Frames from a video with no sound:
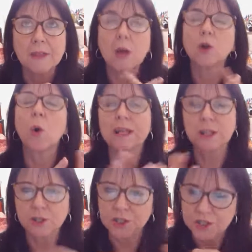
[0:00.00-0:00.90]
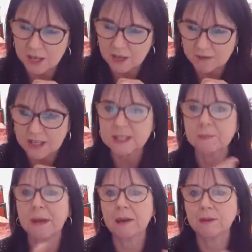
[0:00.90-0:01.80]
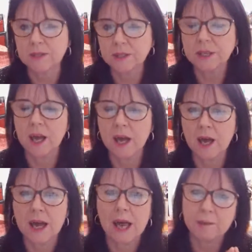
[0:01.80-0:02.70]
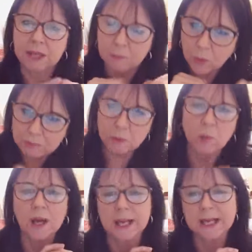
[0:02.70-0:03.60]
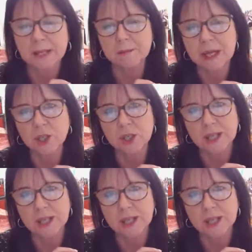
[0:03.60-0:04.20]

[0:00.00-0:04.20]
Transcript: quite a lot of surveys about how many women work in animation,